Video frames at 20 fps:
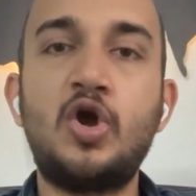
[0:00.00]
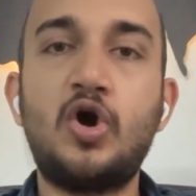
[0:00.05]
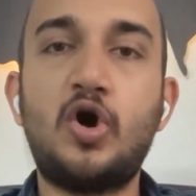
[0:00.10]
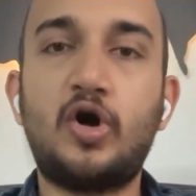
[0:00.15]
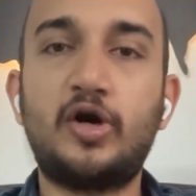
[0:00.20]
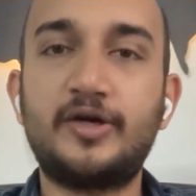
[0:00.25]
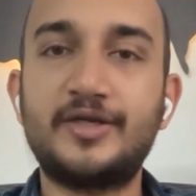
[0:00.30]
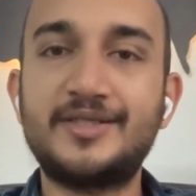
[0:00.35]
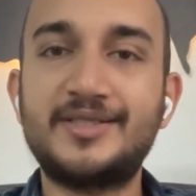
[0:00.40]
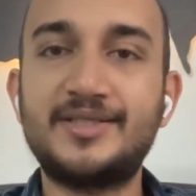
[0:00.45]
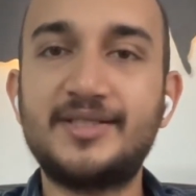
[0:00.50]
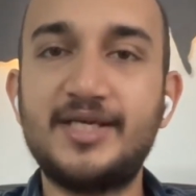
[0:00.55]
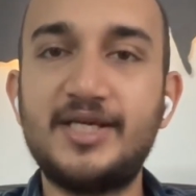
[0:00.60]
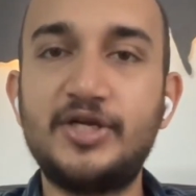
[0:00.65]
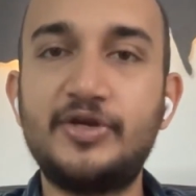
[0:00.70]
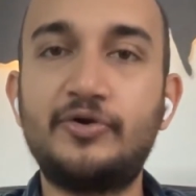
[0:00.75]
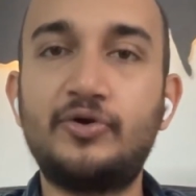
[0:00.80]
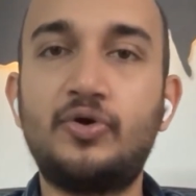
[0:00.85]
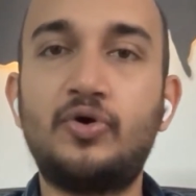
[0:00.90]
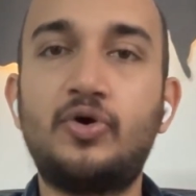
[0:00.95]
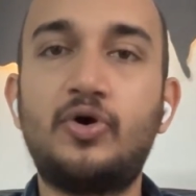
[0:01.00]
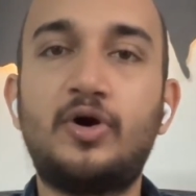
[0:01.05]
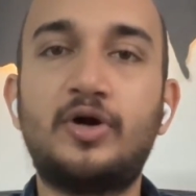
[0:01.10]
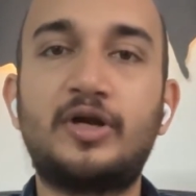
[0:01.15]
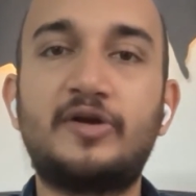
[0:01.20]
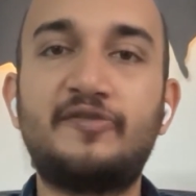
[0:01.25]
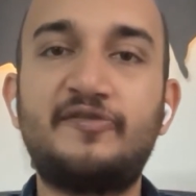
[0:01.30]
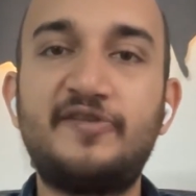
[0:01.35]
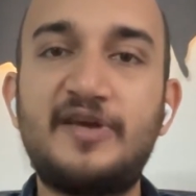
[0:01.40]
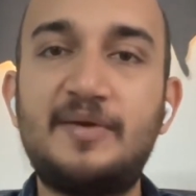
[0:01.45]
or a CEO
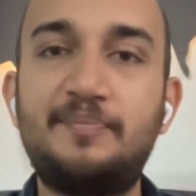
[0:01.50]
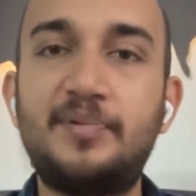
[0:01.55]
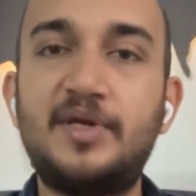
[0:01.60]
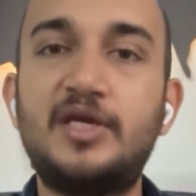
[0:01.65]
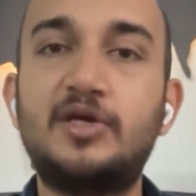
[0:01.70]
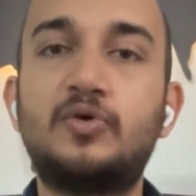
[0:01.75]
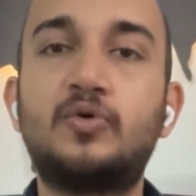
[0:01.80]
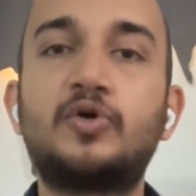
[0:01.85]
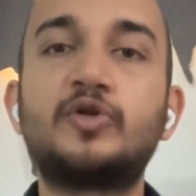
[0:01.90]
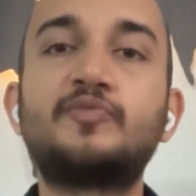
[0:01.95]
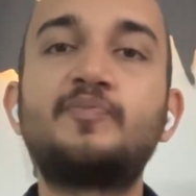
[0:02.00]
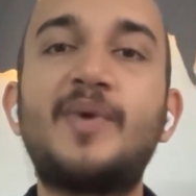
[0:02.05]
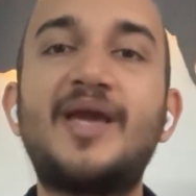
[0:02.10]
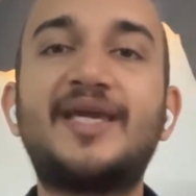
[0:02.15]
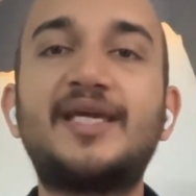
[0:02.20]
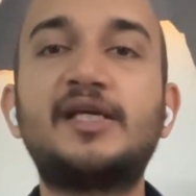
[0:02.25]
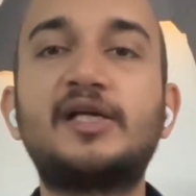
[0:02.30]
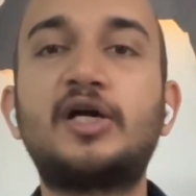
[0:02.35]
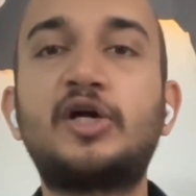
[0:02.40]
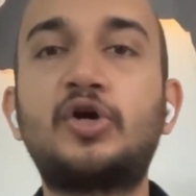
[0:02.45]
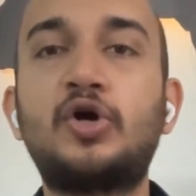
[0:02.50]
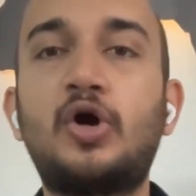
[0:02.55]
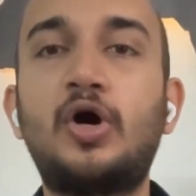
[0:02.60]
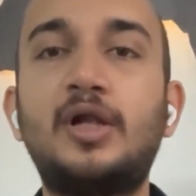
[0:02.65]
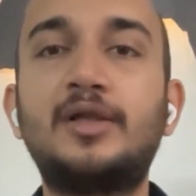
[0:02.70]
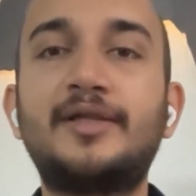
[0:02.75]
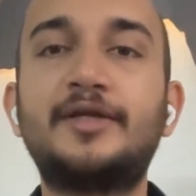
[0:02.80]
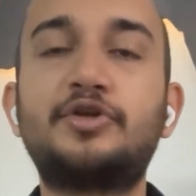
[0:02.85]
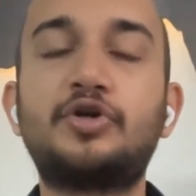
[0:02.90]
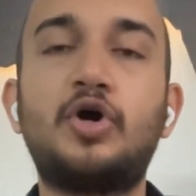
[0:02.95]
or a VP who's making a
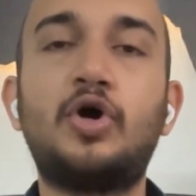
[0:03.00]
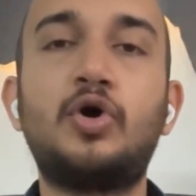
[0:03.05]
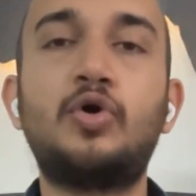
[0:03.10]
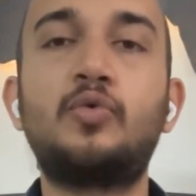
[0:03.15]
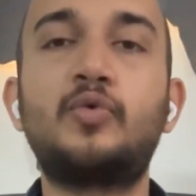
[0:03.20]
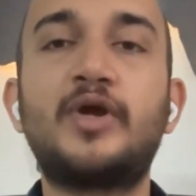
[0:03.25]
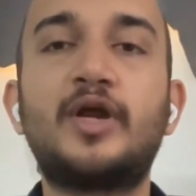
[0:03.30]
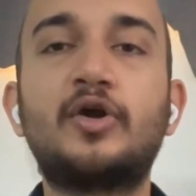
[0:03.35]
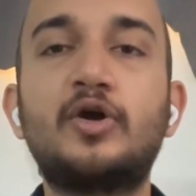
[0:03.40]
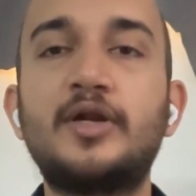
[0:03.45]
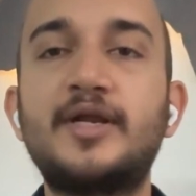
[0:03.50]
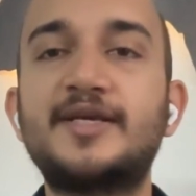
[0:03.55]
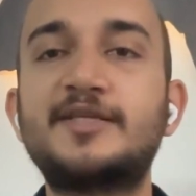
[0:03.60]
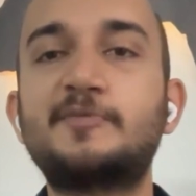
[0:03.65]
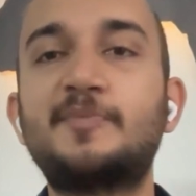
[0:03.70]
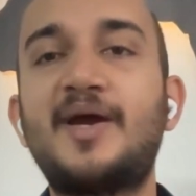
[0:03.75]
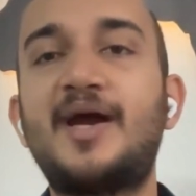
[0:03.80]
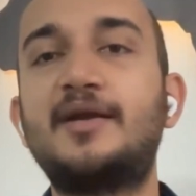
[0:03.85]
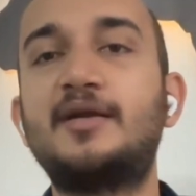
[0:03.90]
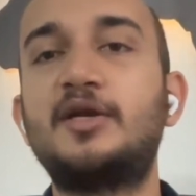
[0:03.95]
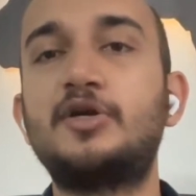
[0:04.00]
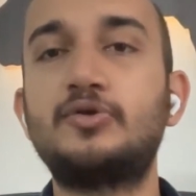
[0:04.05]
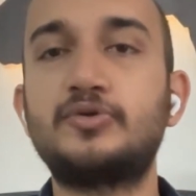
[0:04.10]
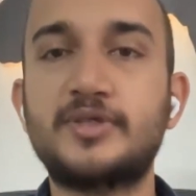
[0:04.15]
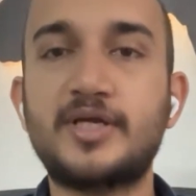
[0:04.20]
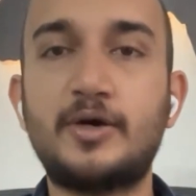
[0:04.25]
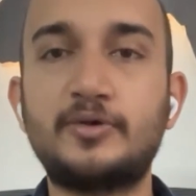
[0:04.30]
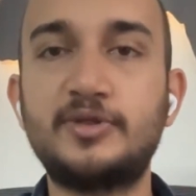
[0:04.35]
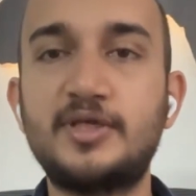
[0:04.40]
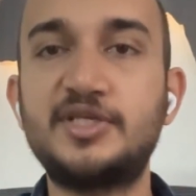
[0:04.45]
call that, oh, we are going to expand into
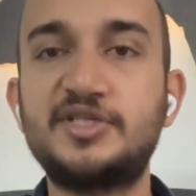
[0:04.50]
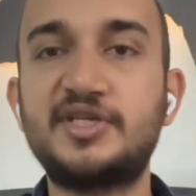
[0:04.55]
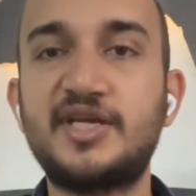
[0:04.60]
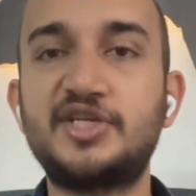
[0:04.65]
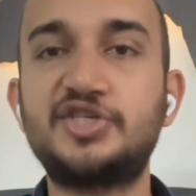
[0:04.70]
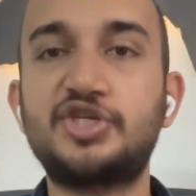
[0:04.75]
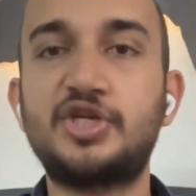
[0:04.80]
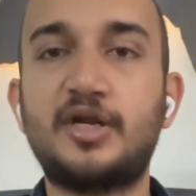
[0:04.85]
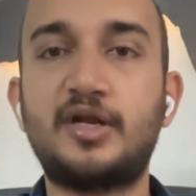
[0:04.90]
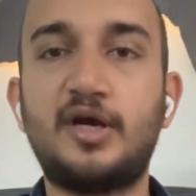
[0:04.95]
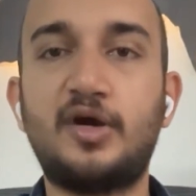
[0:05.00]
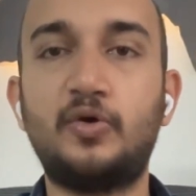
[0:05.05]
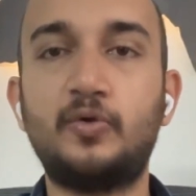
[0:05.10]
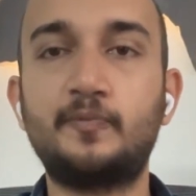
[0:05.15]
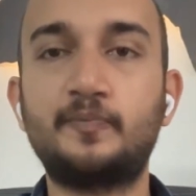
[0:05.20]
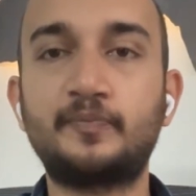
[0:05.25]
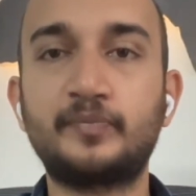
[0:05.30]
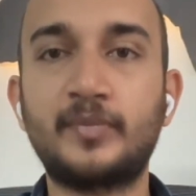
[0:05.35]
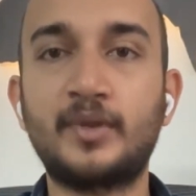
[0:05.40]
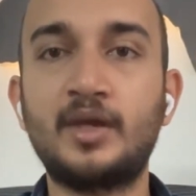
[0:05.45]
Southeast Asia now.